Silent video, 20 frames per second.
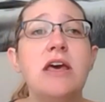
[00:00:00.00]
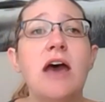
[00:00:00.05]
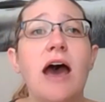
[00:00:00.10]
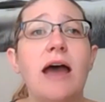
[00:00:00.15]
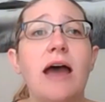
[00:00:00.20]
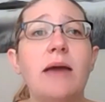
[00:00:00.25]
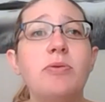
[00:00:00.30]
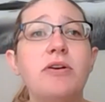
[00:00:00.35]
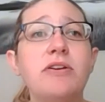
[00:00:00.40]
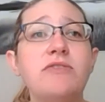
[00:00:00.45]

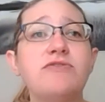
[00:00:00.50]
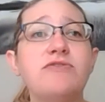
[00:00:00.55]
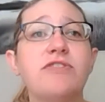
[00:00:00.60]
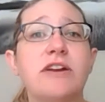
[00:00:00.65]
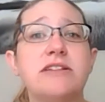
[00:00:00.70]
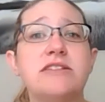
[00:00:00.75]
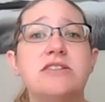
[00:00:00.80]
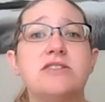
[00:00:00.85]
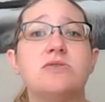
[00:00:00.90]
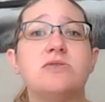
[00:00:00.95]
High Point
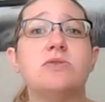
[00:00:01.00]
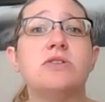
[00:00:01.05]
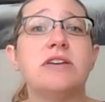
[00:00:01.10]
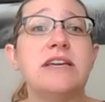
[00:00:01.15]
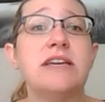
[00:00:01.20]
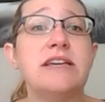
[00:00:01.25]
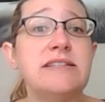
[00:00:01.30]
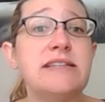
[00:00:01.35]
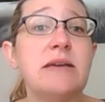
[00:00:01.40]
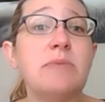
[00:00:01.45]
Friends School
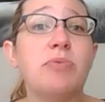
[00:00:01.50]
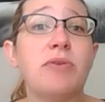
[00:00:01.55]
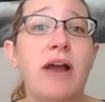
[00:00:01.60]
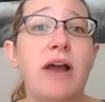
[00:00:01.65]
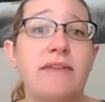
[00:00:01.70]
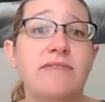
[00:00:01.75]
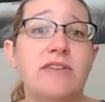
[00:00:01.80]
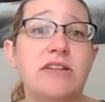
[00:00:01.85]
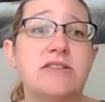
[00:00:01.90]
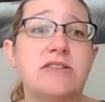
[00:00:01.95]
is a
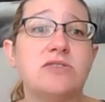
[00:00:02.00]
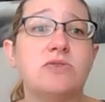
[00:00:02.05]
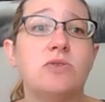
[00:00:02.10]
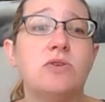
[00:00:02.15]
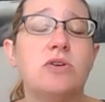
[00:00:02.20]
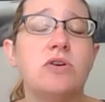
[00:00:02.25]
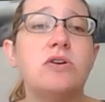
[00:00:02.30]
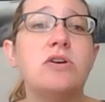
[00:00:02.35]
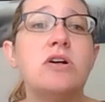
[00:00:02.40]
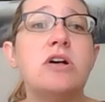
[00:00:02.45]
private
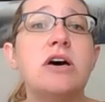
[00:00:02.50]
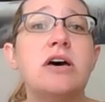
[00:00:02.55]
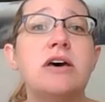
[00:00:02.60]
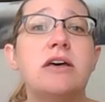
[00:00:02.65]
school.